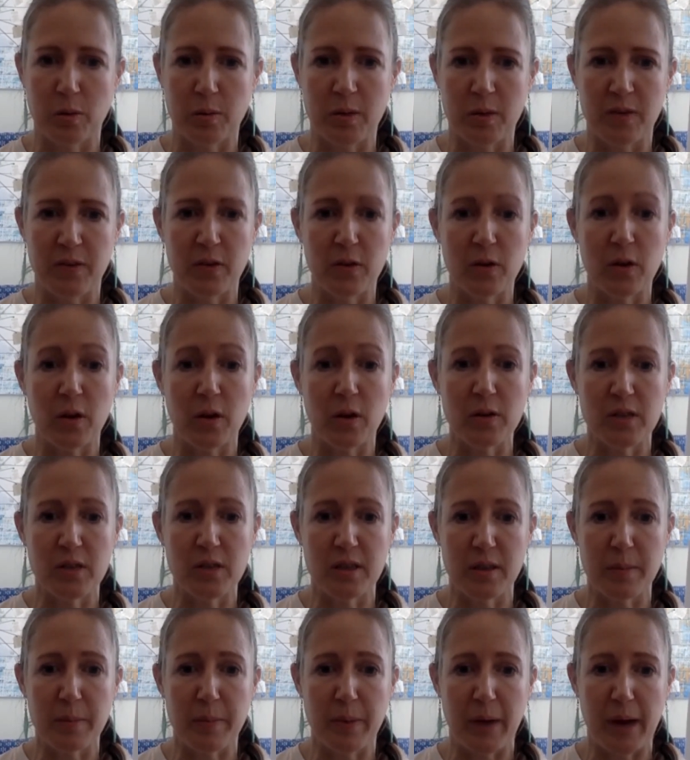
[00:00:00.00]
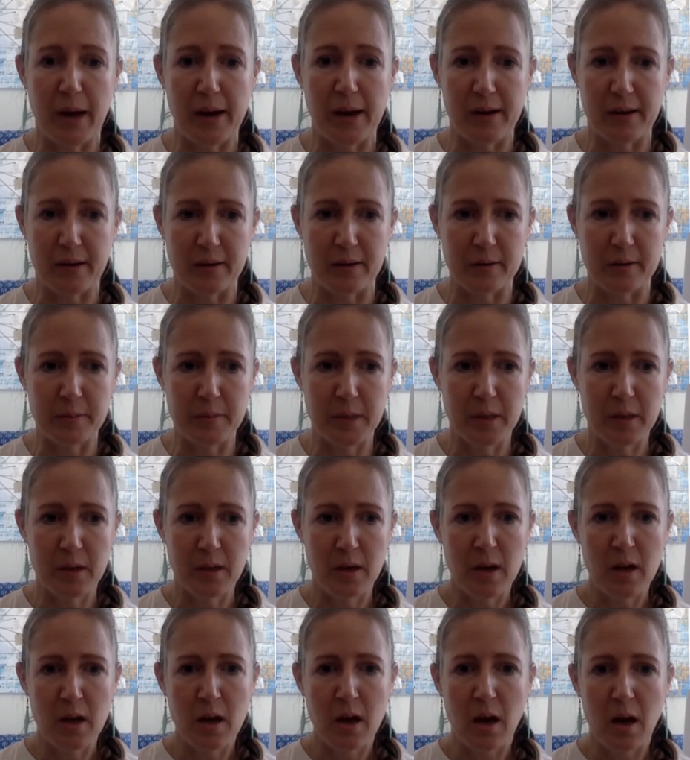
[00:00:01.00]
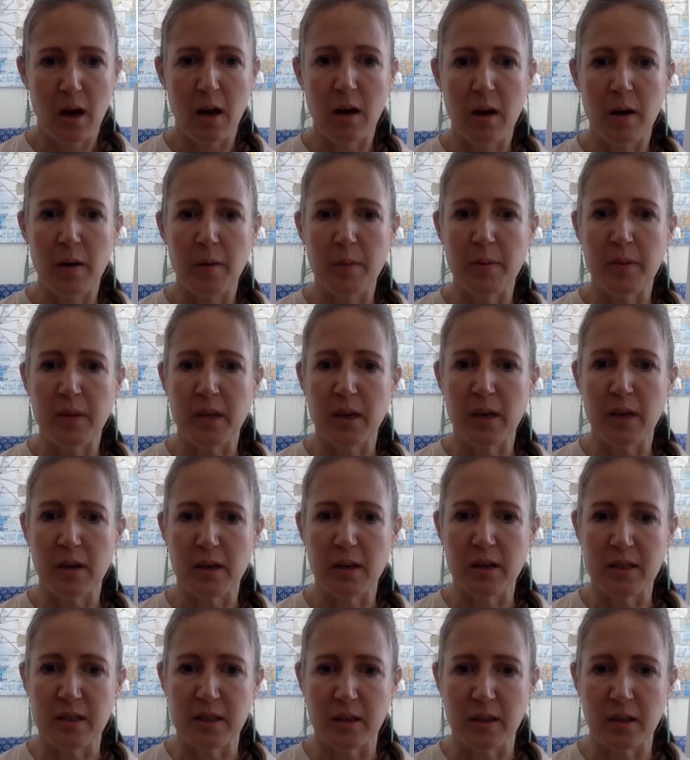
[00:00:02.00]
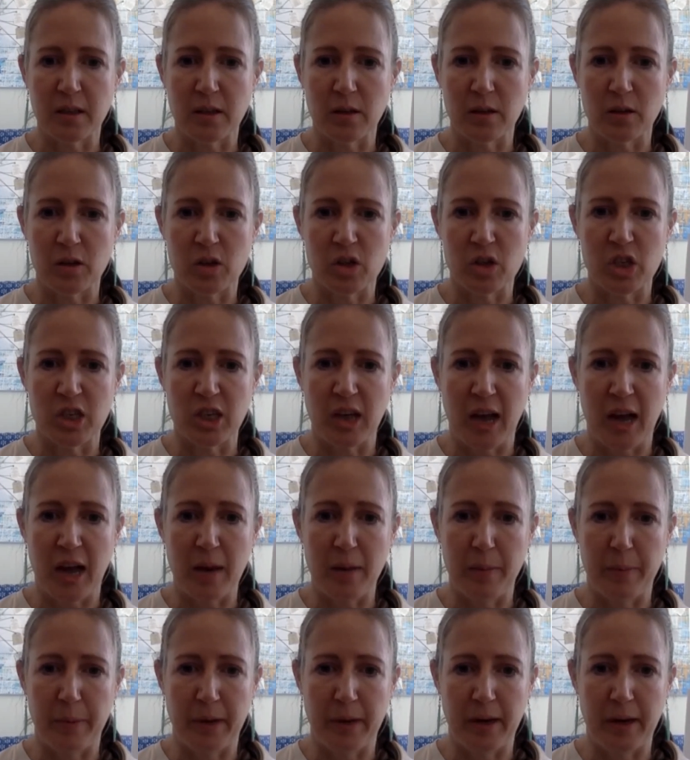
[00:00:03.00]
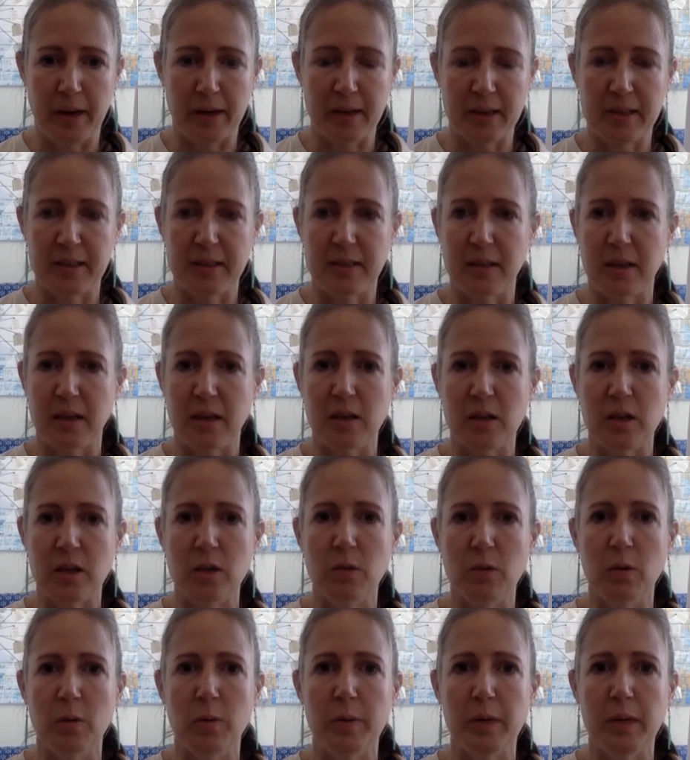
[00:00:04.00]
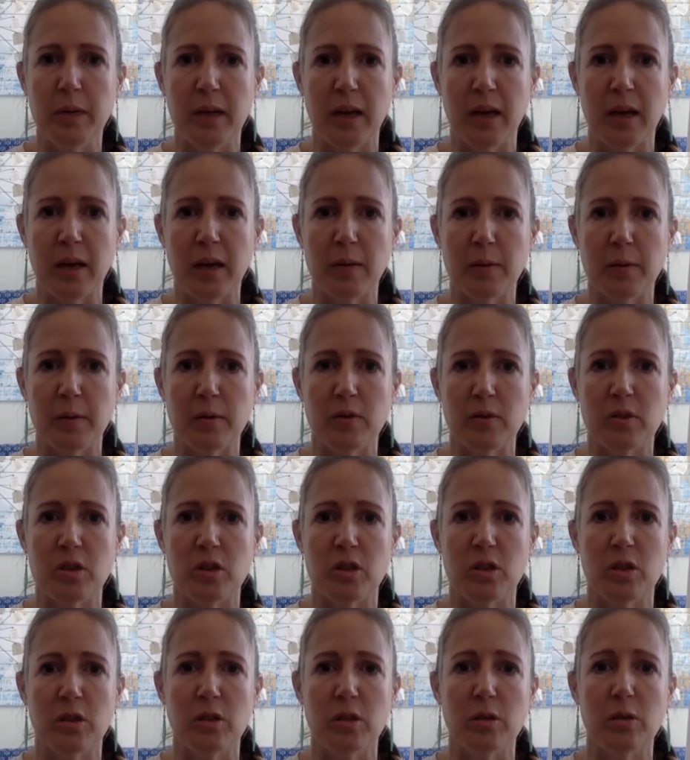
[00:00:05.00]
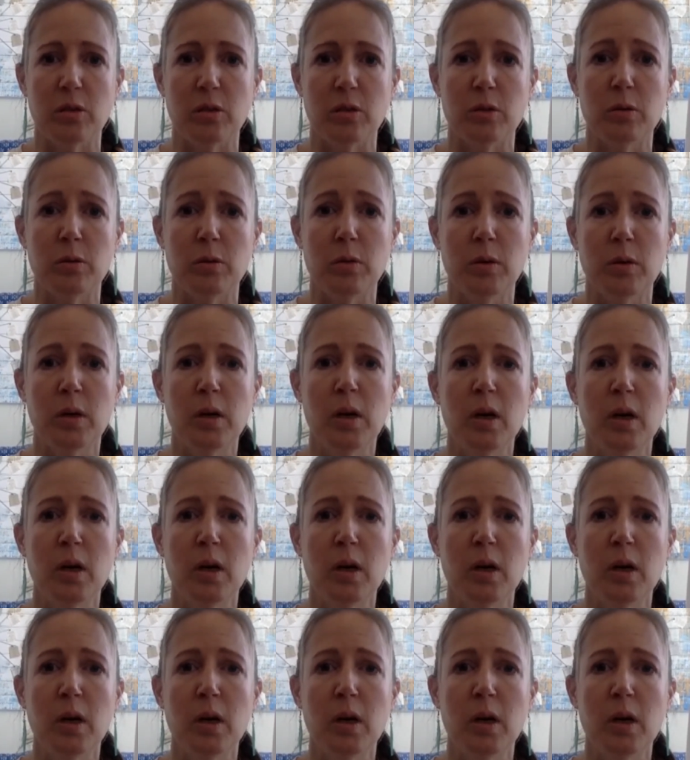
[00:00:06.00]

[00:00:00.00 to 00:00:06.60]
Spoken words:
If you go to the bottom, there is a little chat box, and you will be able to